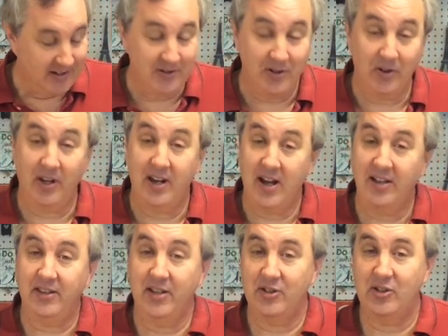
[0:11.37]
So the
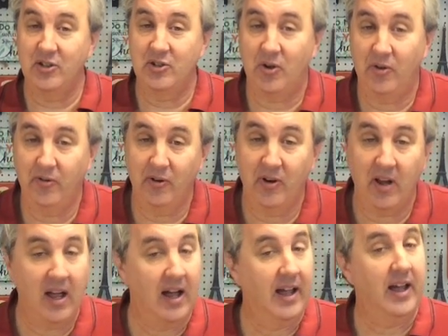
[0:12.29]
contest is over.
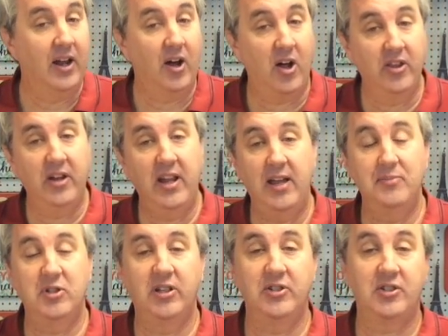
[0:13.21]
I had all the
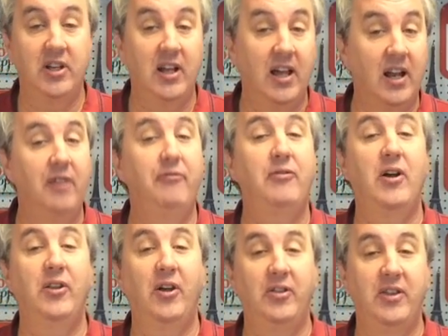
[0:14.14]
names listed, and I
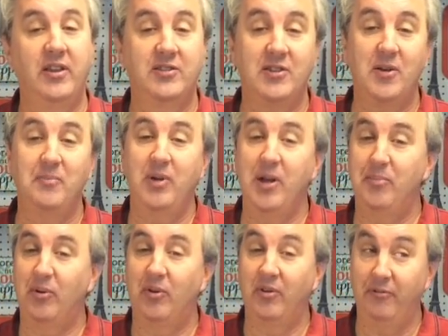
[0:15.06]
found out that some
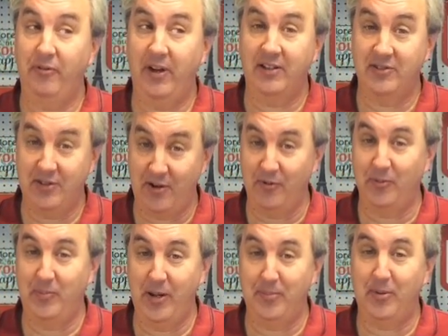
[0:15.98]
people, in fact several
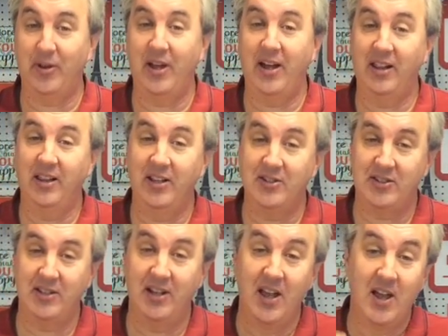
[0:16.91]
people, had
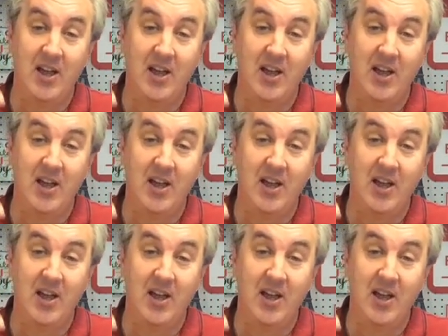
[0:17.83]
listed